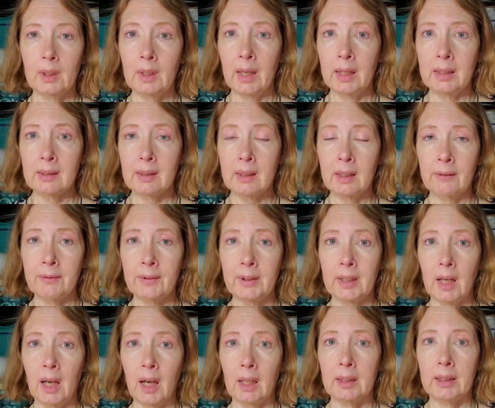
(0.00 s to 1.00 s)
not
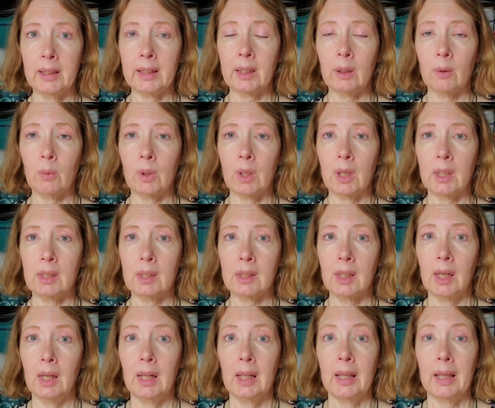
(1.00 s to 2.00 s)
stifling hot like it
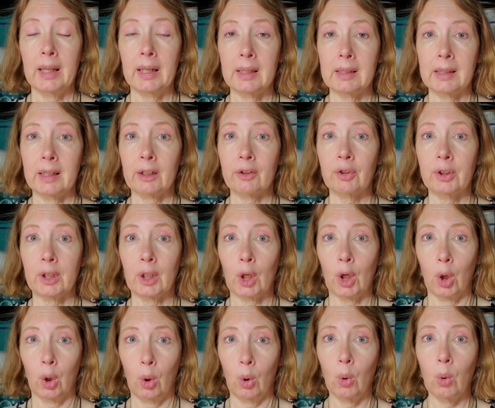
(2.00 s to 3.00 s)
was, and it's actually
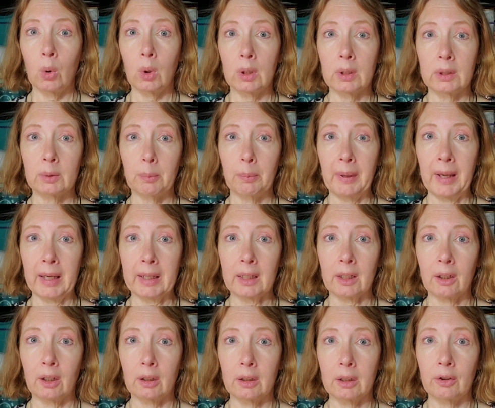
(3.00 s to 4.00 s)
cold
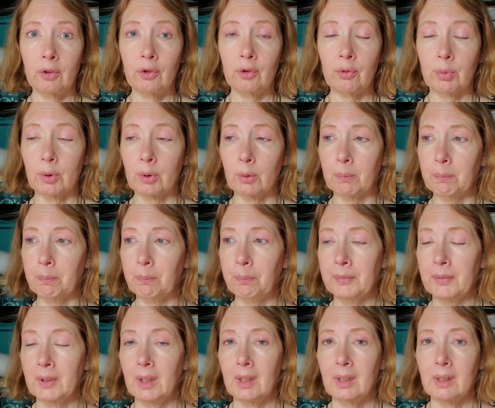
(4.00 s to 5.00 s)
back in our lunchroom.
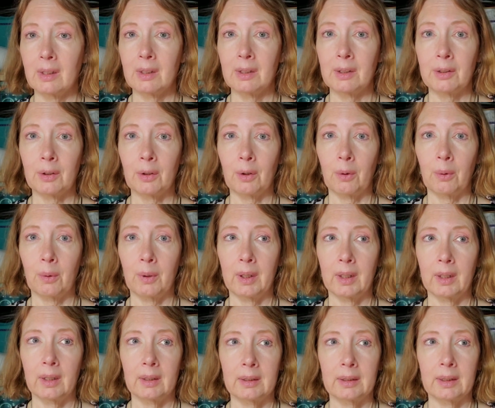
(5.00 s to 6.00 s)
So
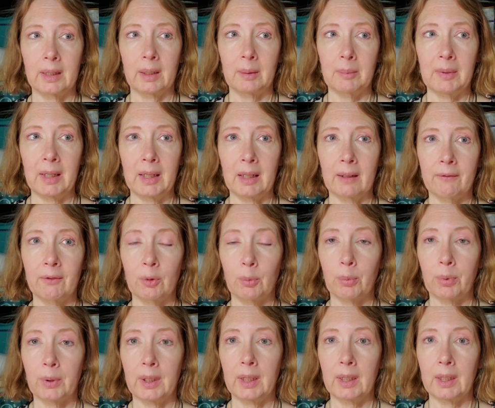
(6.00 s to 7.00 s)
I may have to
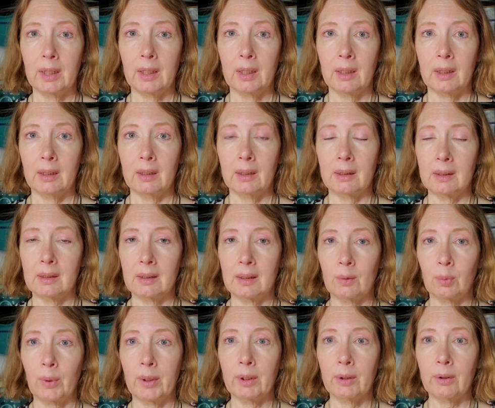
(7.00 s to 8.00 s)
bring a
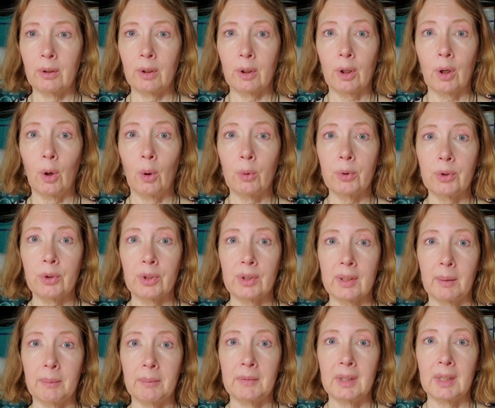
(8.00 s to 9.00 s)
sweater or coat or
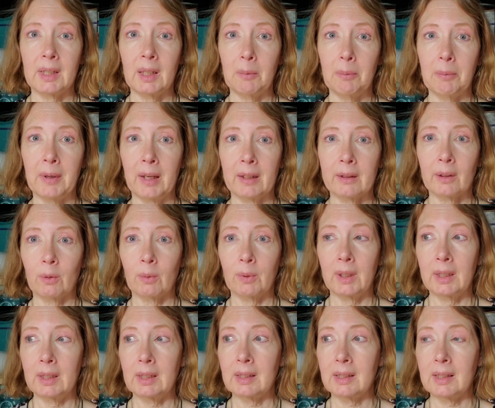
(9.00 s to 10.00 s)
something to keep back there
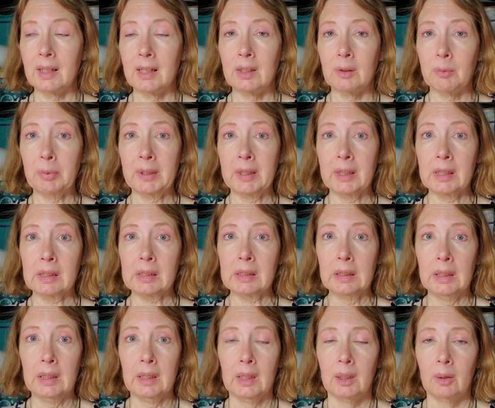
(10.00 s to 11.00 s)
one of these days, because
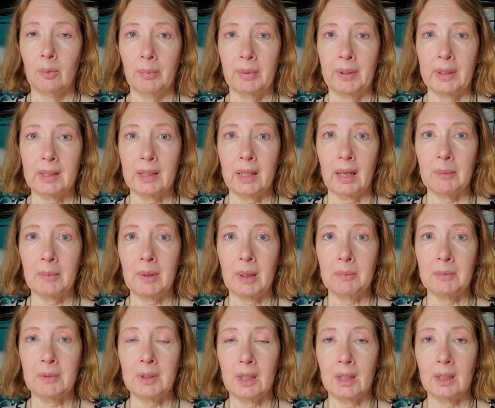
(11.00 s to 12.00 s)
by the time
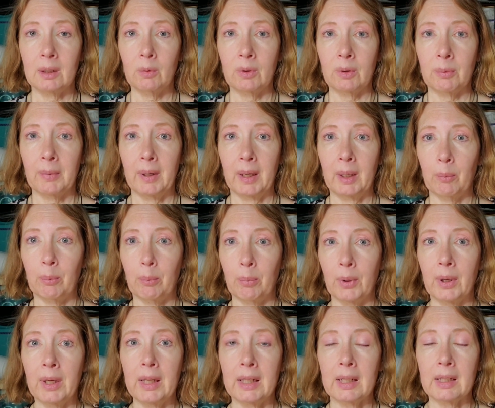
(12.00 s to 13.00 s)
I'm done with my
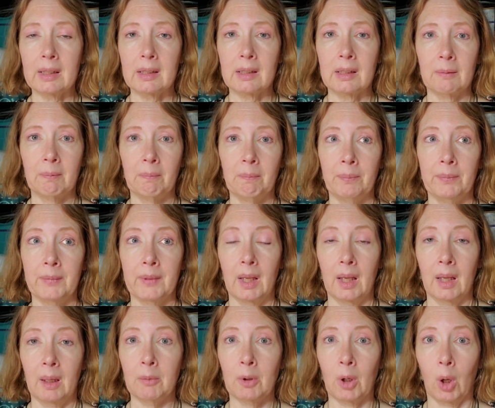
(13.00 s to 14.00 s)
breaks,
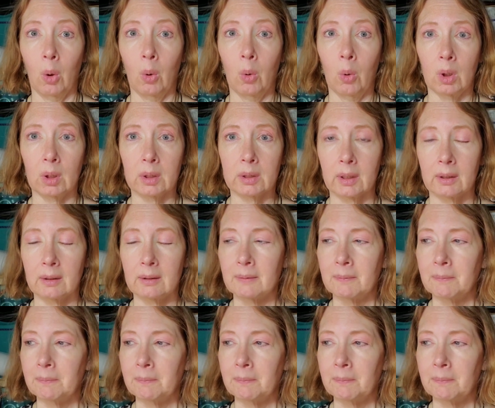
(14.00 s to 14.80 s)
I'm cold.